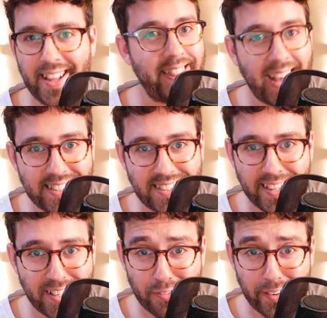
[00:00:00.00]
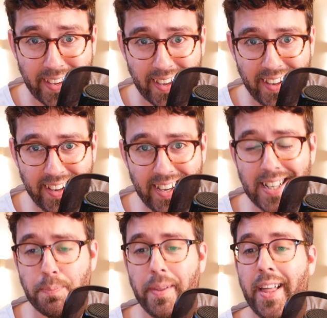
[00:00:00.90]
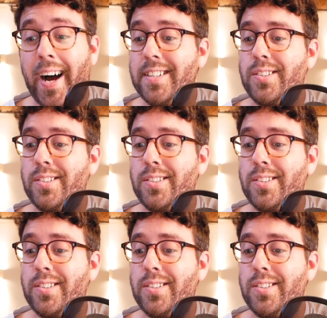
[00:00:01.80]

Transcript: that, that's literally it. It's been that.